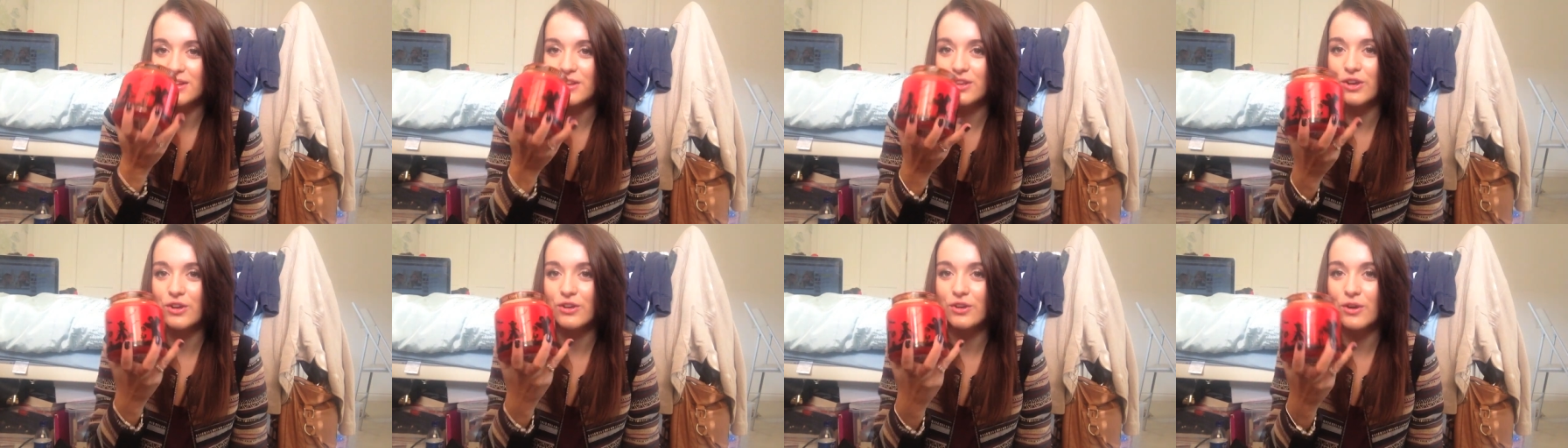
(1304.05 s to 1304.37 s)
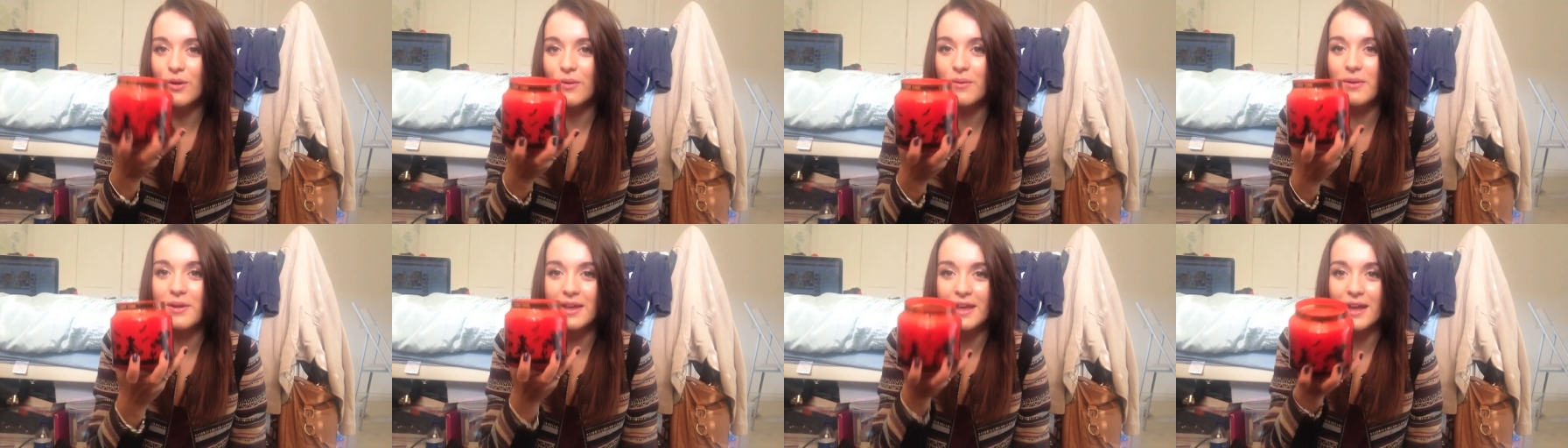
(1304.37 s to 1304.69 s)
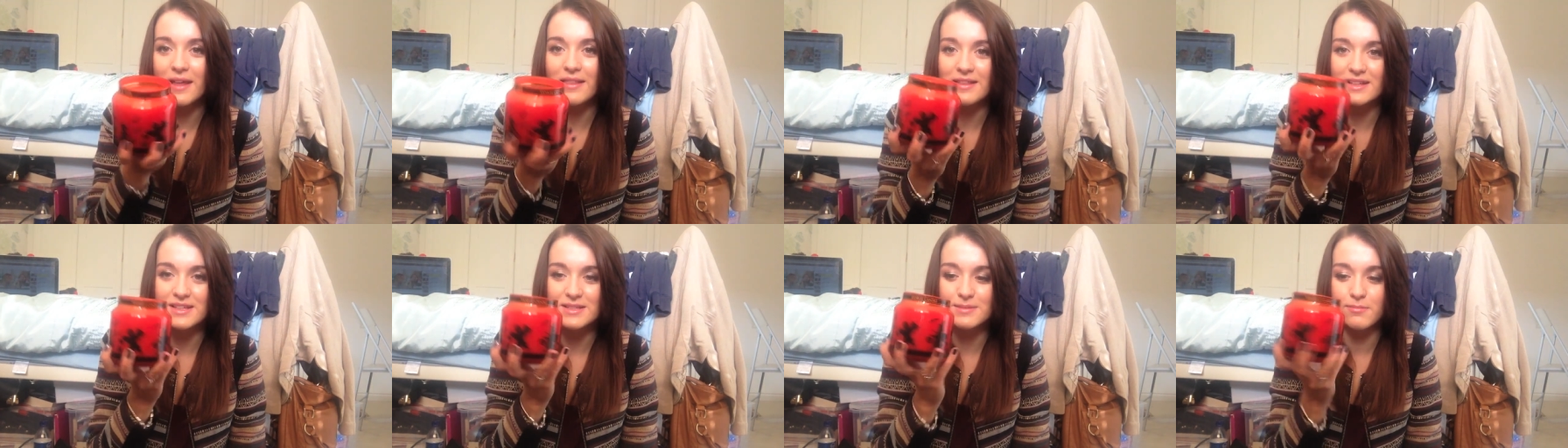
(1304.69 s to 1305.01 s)
you can only
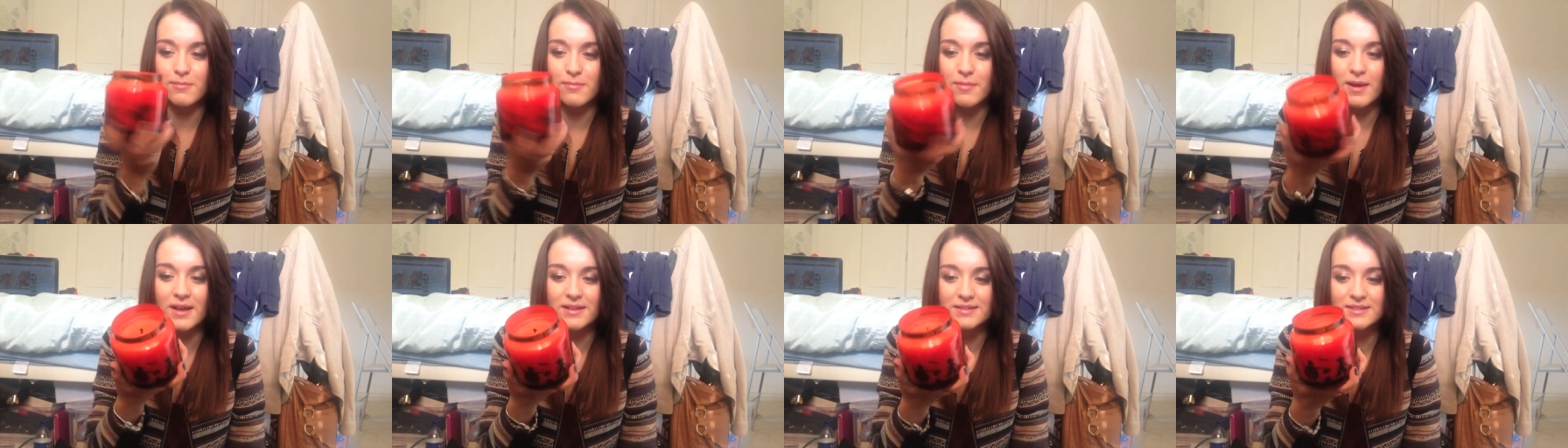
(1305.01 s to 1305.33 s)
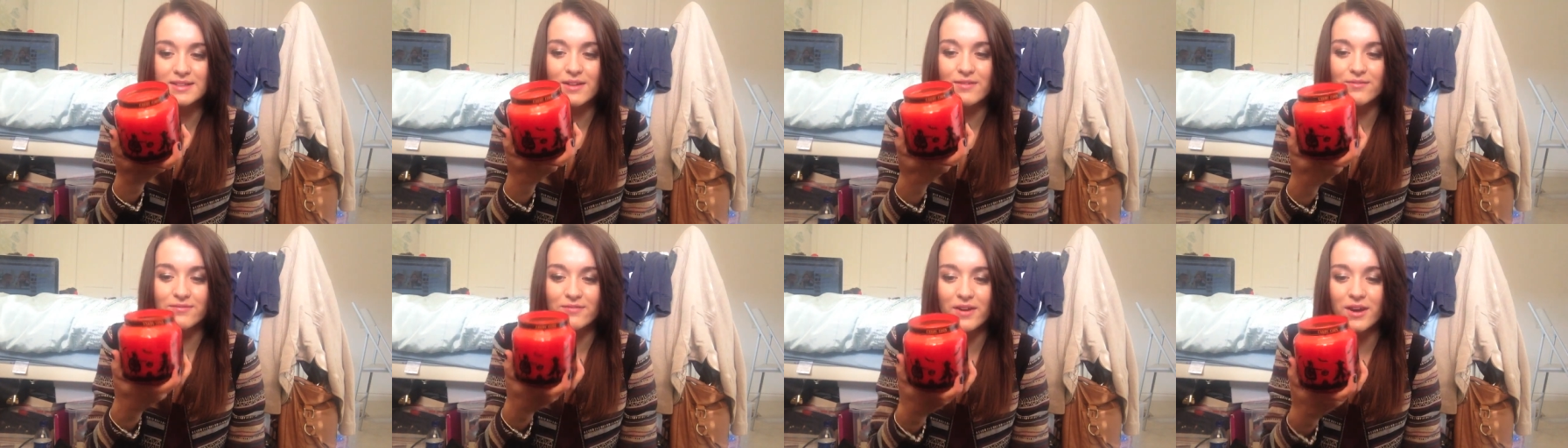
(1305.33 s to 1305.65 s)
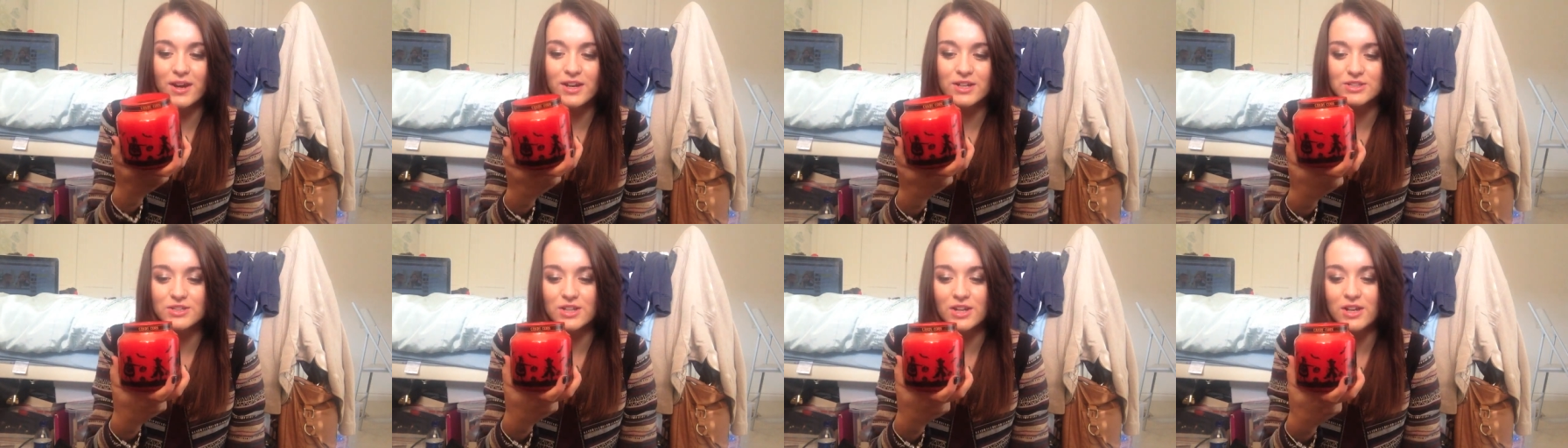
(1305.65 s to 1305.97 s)
get this massive
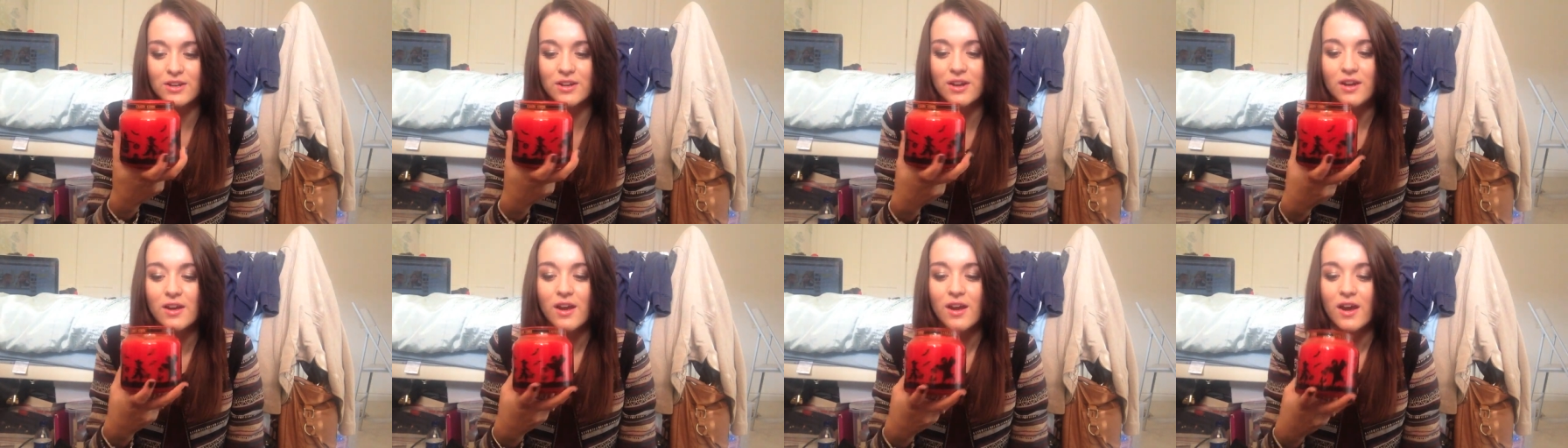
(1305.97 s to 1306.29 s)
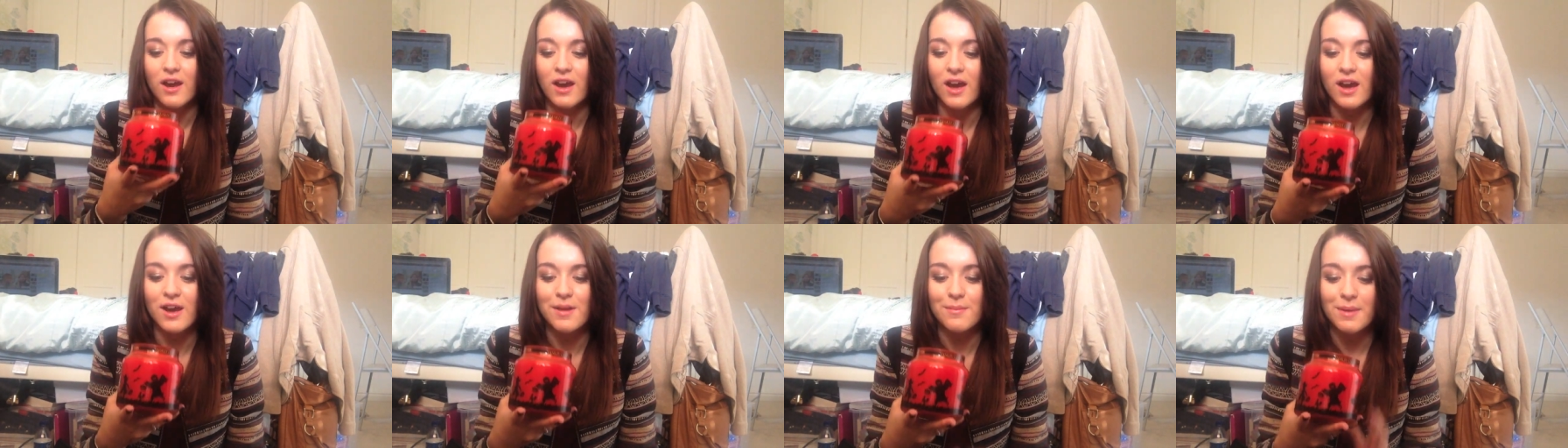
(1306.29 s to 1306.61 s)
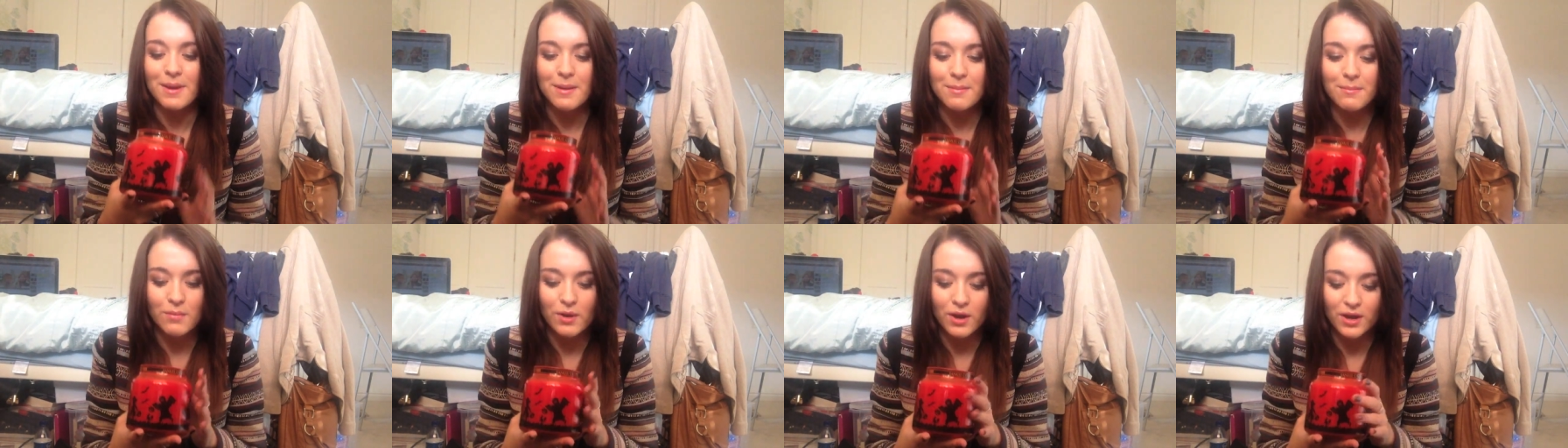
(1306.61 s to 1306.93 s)
version um,
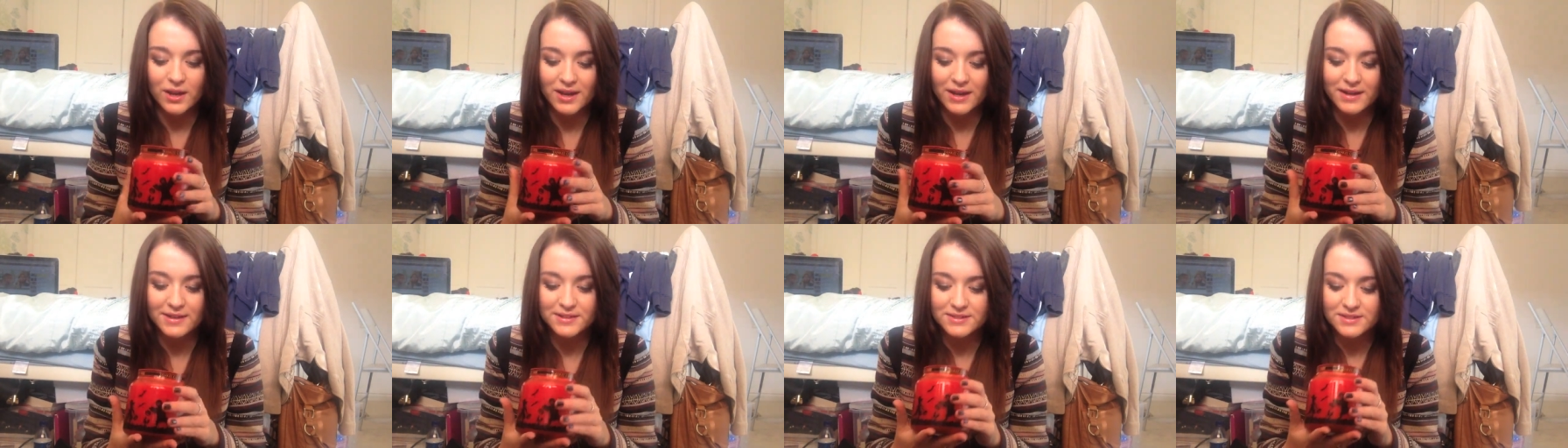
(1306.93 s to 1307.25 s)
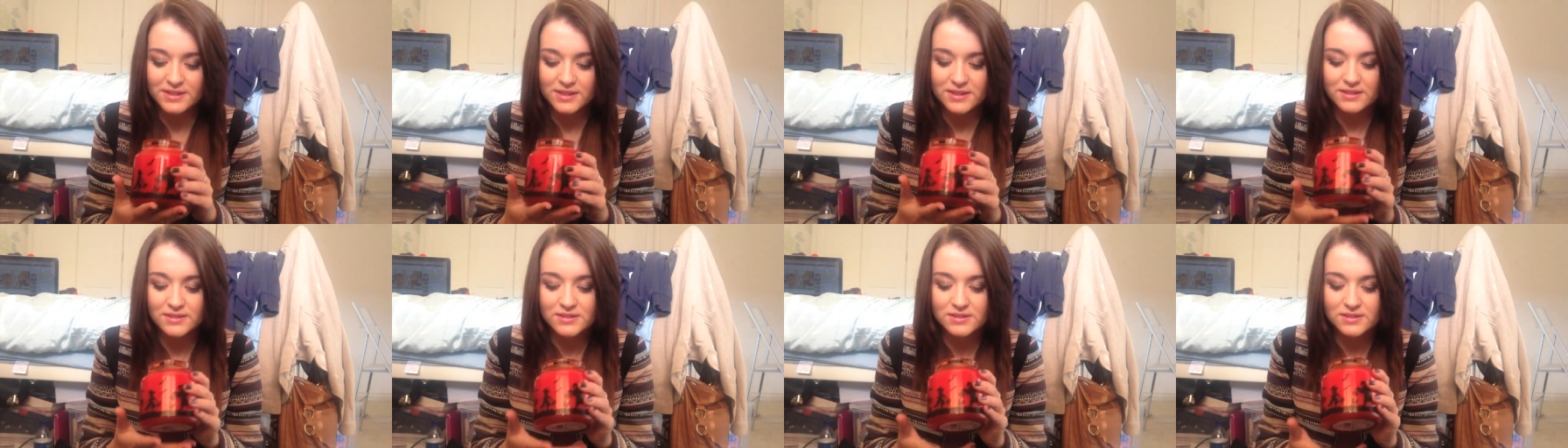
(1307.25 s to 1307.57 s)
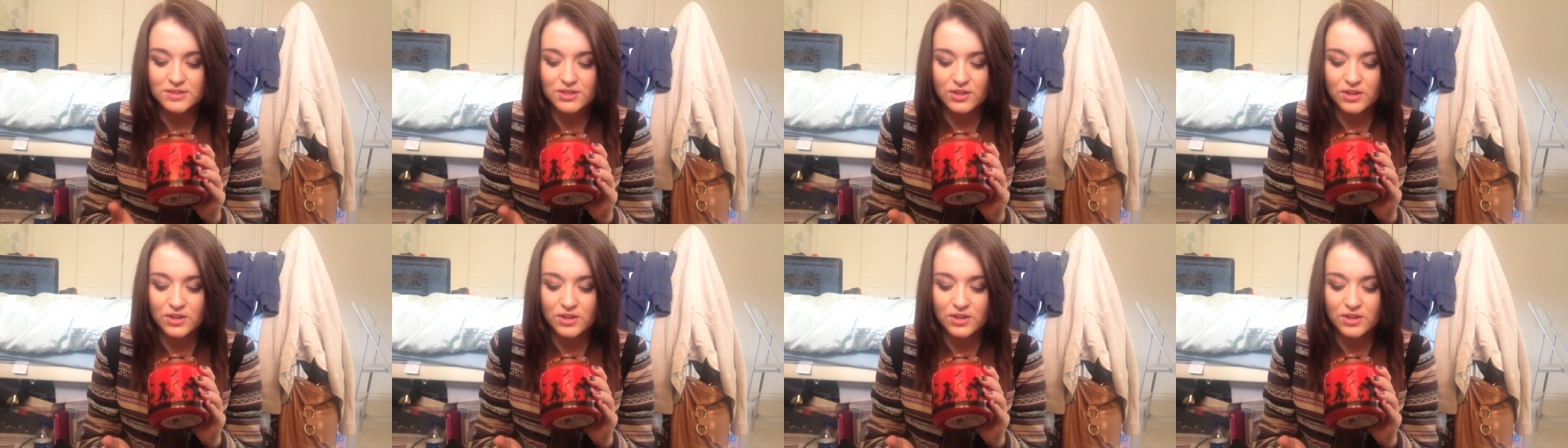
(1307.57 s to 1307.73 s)
in my Clintons.